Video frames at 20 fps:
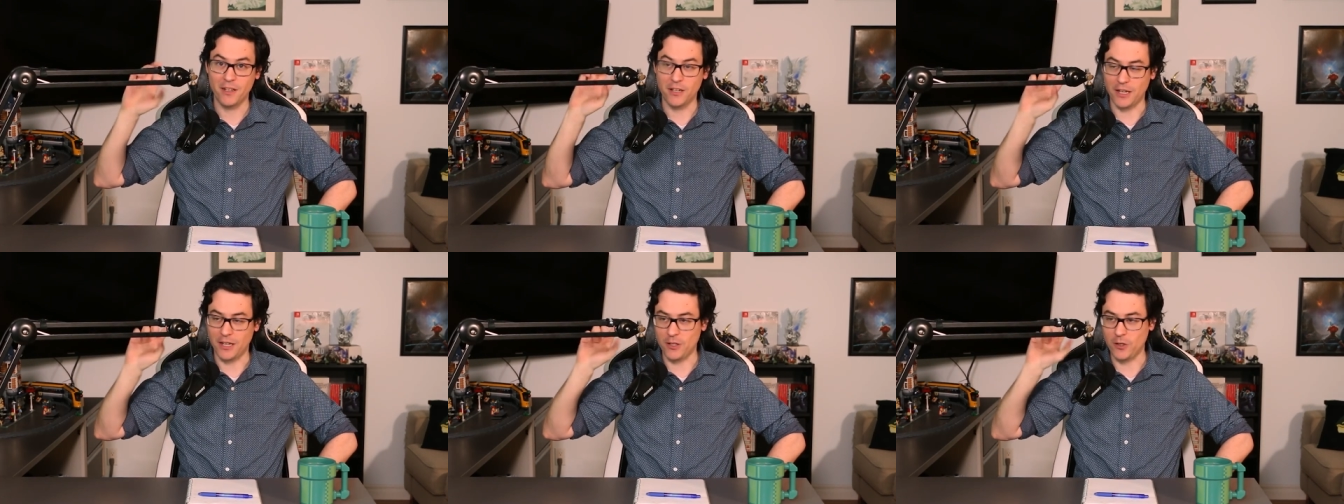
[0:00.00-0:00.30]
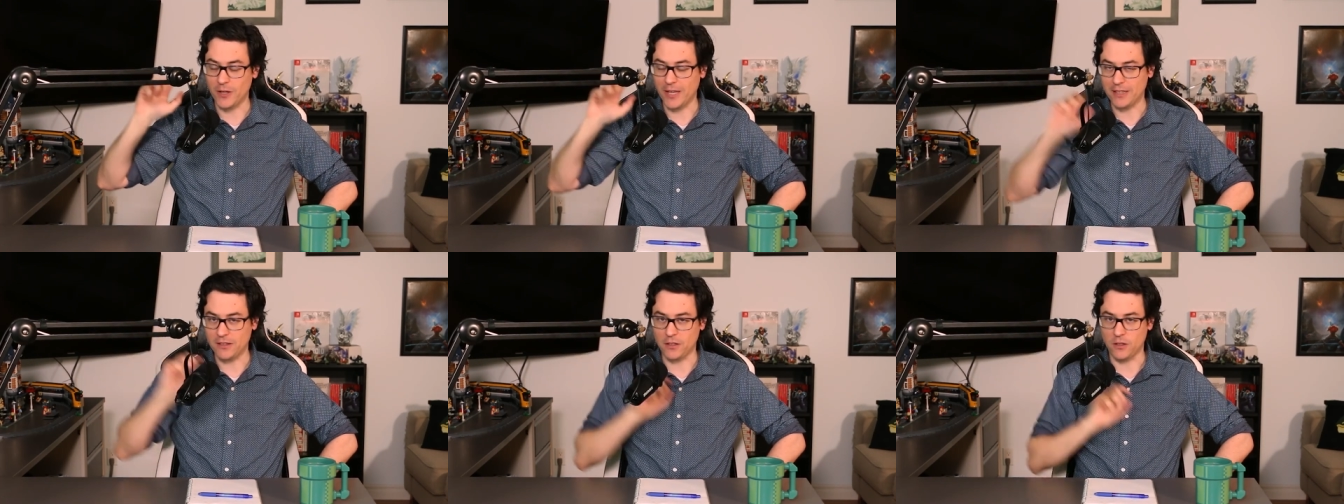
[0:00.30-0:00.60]
uh,
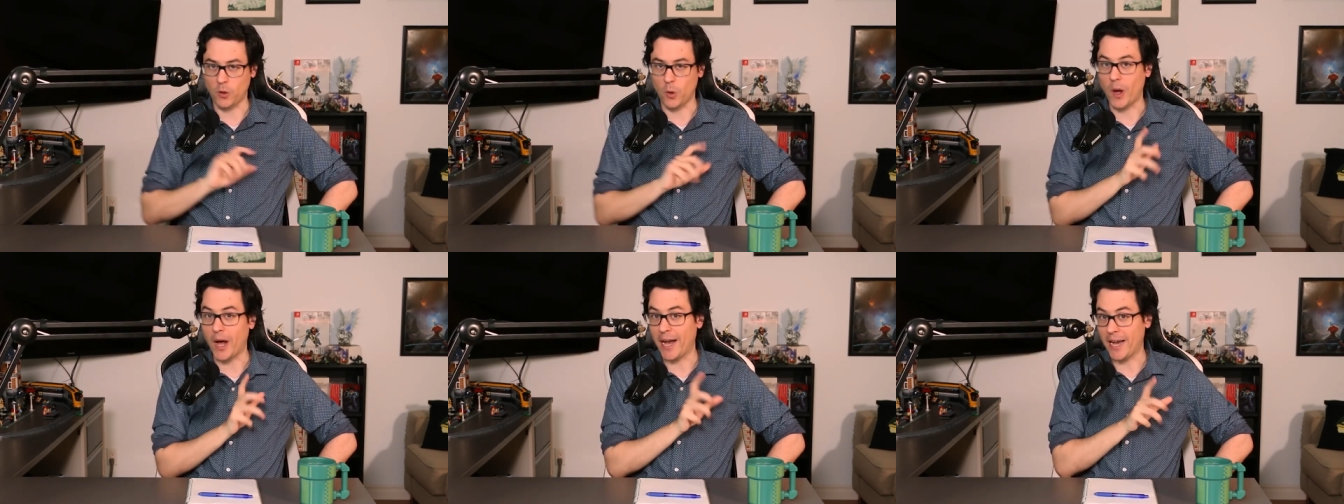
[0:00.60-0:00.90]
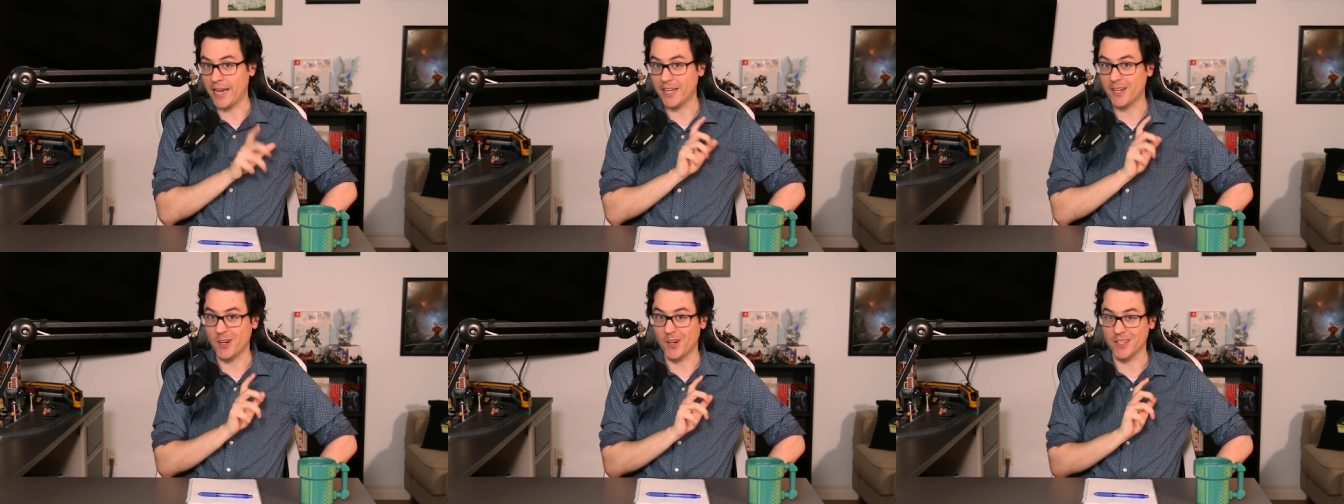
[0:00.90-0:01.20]
you get the little
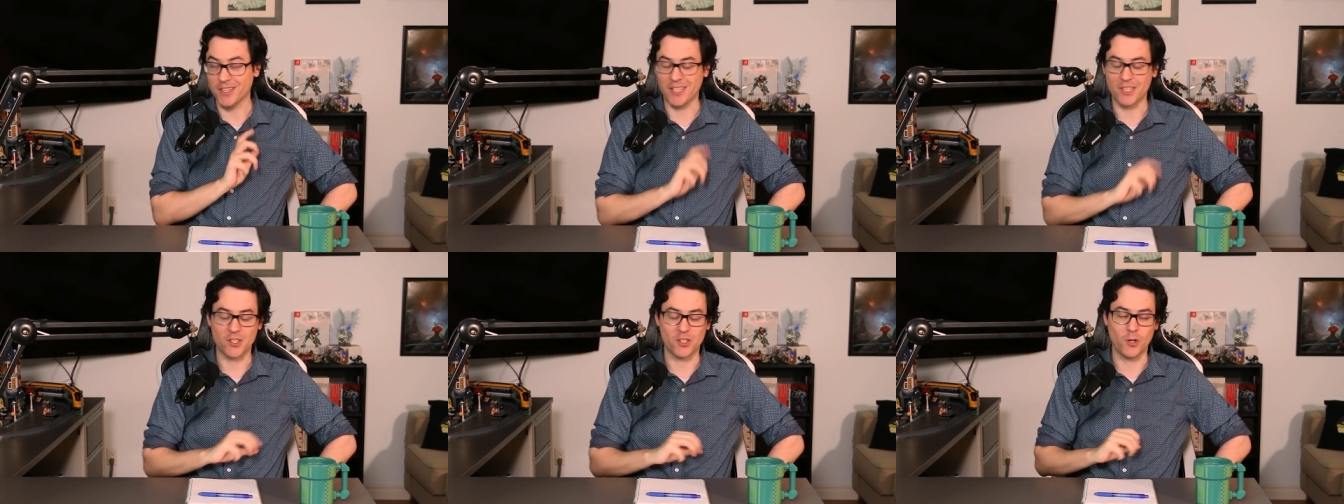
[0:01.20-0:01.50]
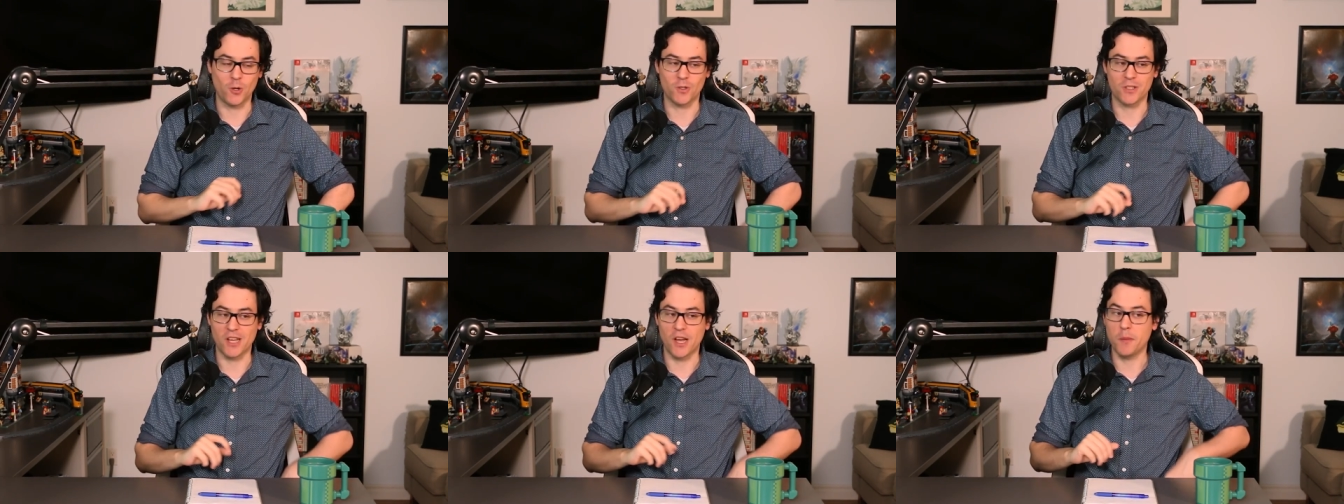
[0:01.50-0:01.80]
icon that
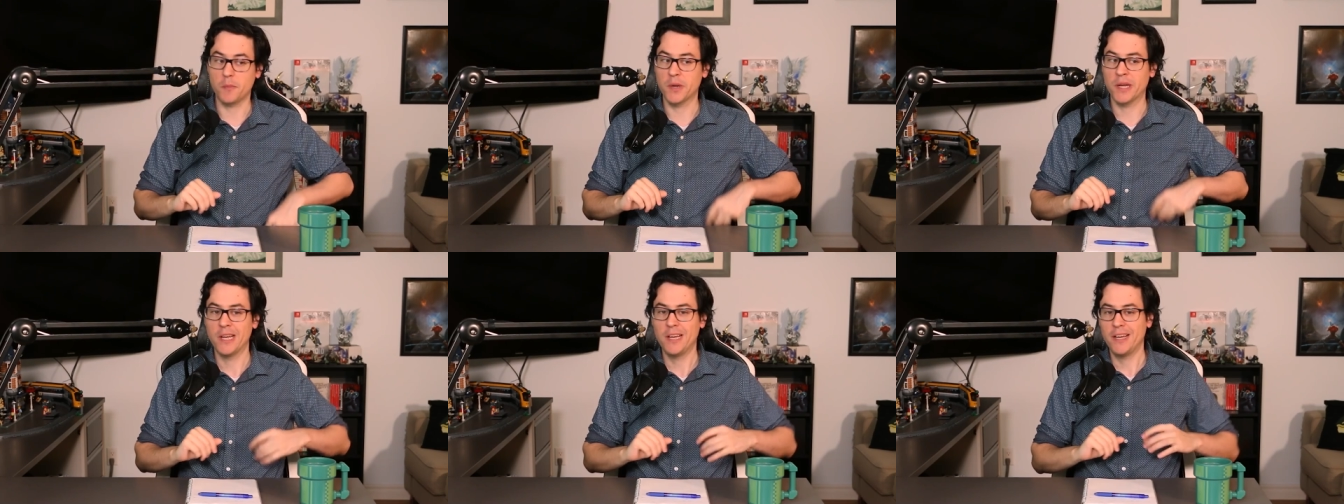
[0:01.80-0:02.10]
shows up.